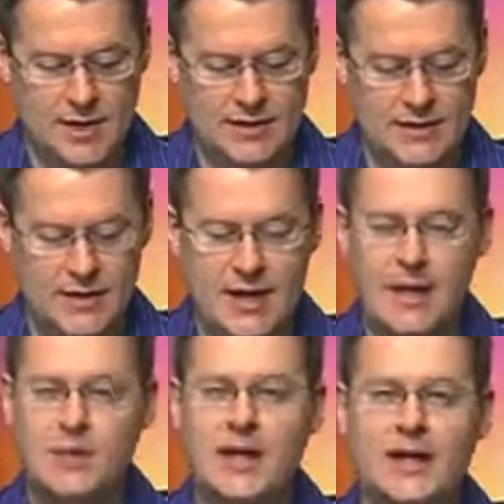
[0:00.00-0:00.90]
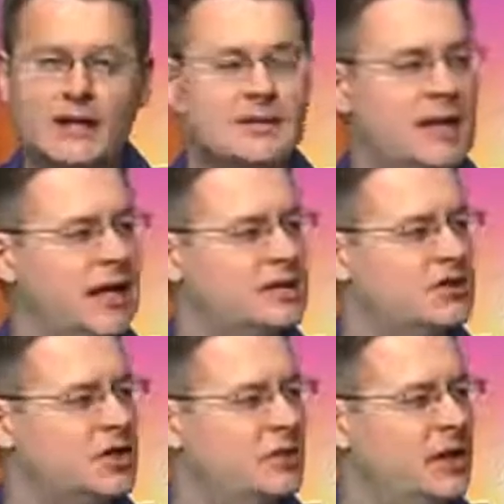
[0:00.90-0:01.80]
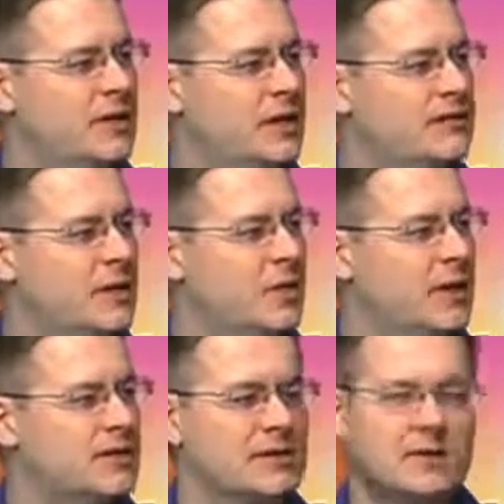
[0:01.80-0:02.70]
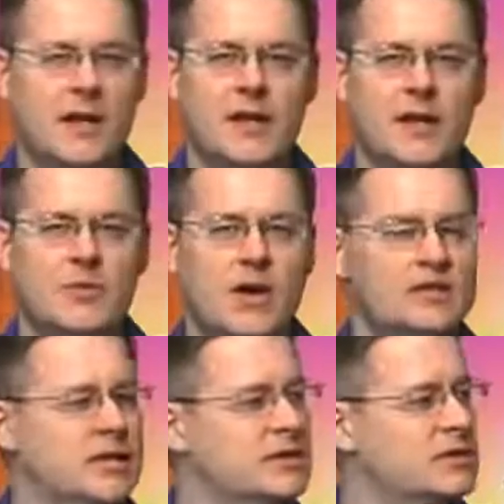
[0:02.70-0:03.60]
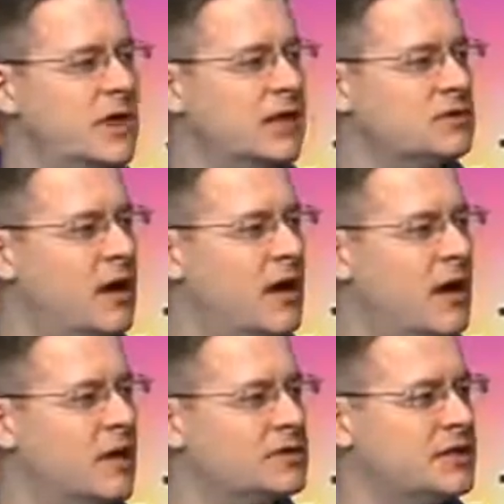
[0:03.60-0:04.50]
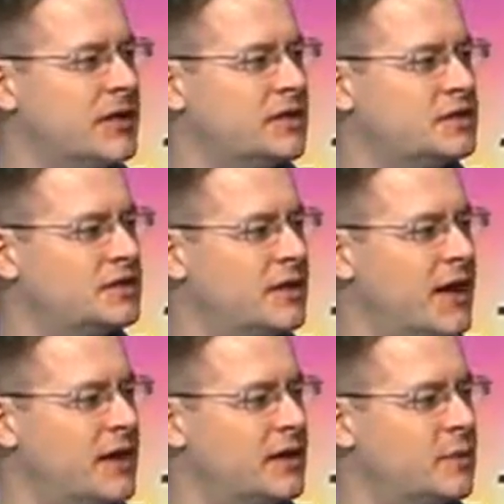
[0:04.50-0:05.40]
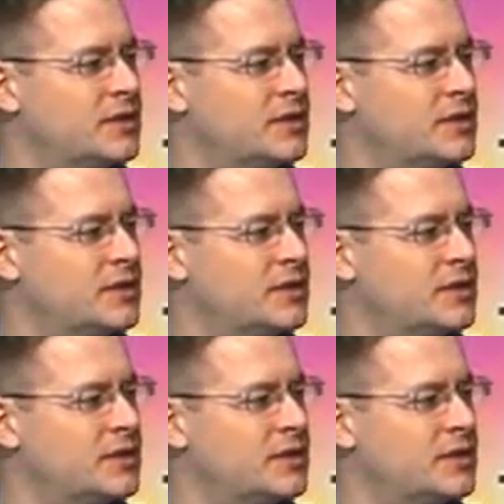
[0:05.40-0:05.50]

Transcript: they did not break his legs. Shabir leaves that part out, says, oh, they didn't break Jesus' legs. Why? Oh, see, you see that?